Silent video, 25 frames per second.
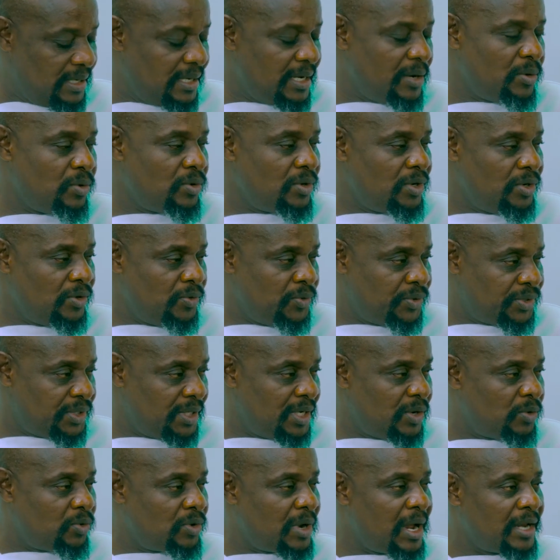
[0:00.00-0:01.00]
you see,
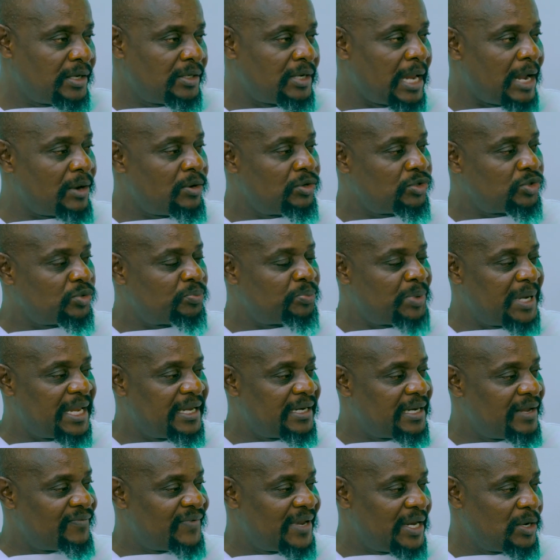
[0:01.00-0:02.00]
they are going to play
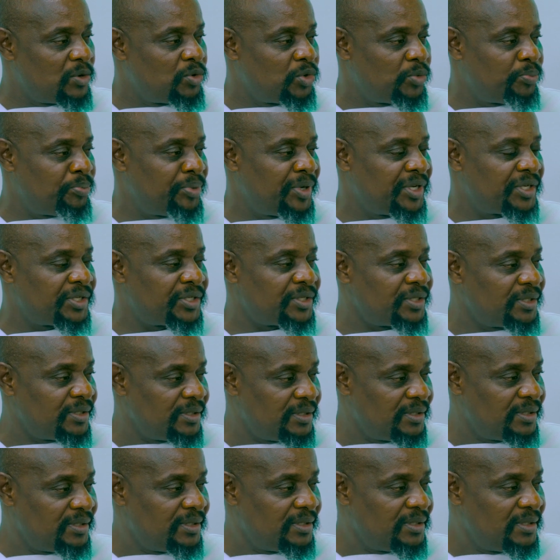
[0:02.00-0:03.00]
in a very good pitch,
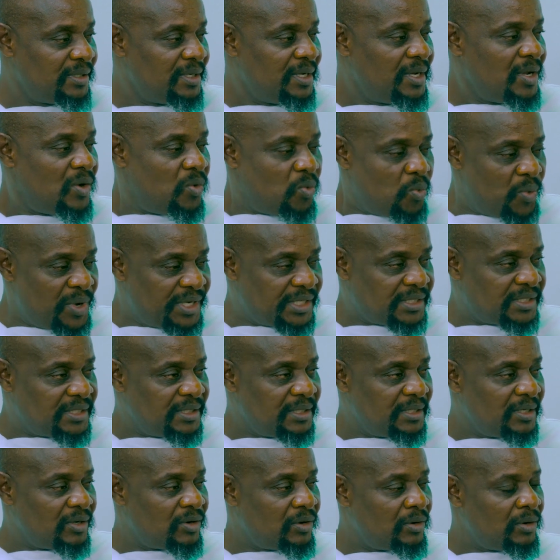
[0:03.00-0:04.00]
which
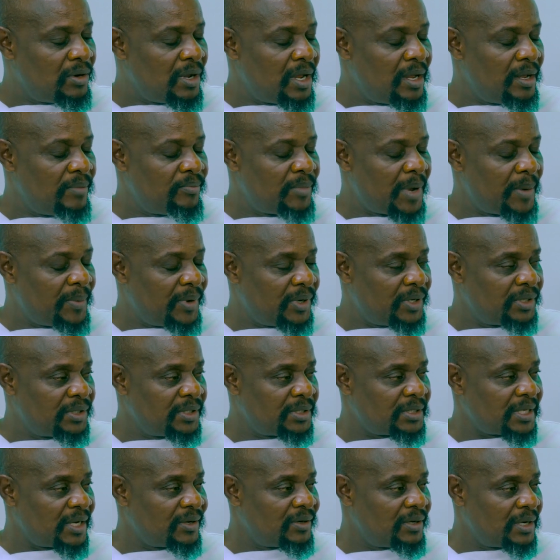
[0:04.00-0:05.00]
Mamelodi
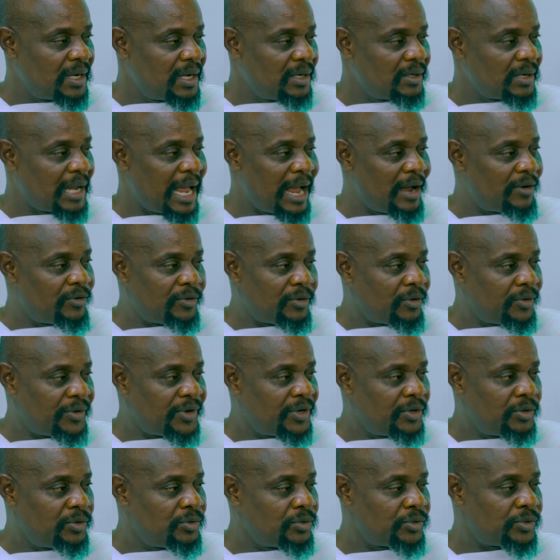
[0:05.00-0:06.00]
Sundowns are
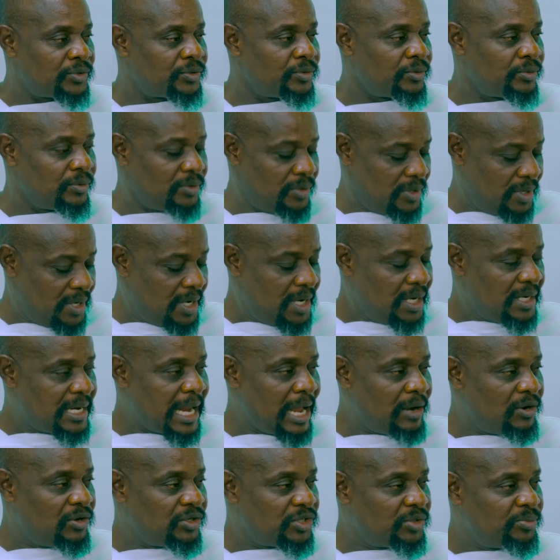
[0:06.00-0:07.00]
already used to.
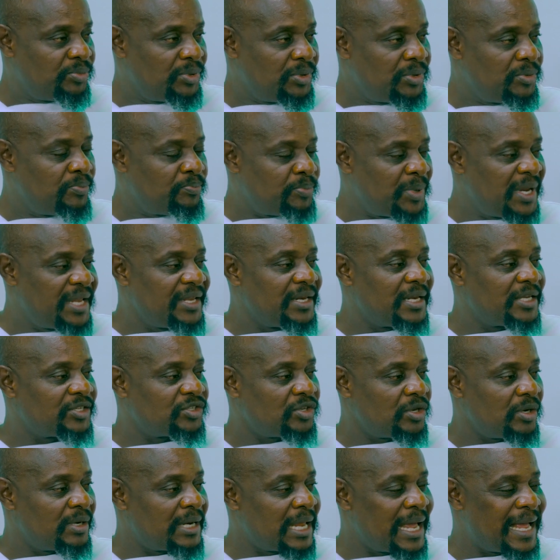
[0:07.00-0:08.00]
They are going to be playing in a
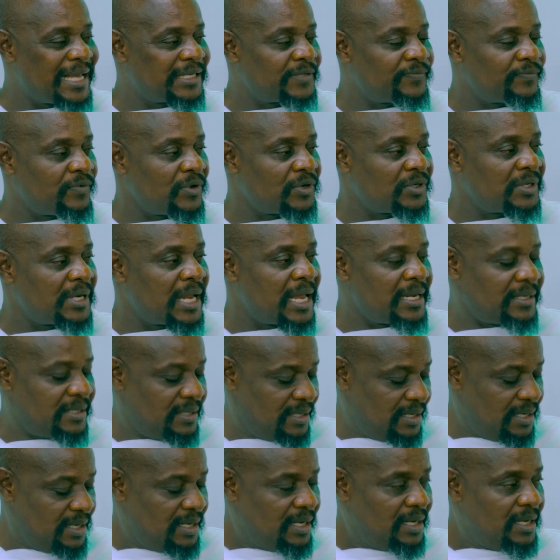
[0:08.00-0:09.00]
stadium that has floodlight.
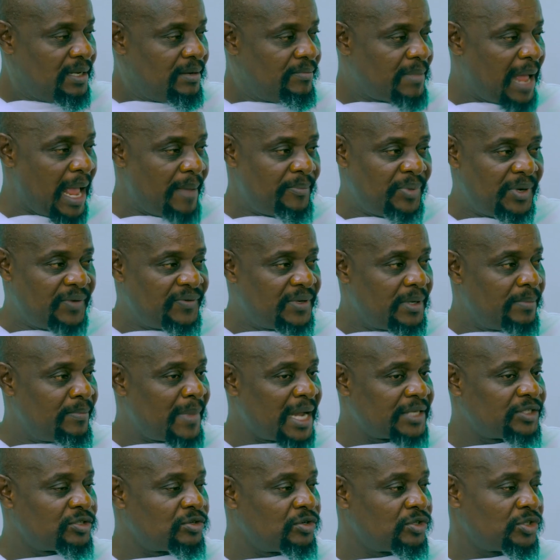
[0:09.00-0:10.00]
I believe the
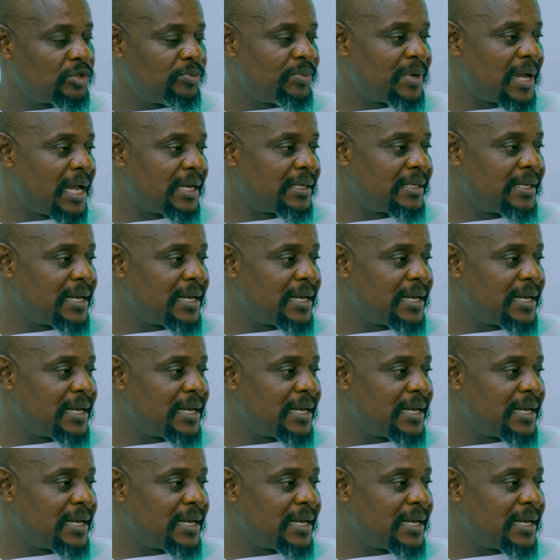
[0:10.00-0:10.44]
match is going to be at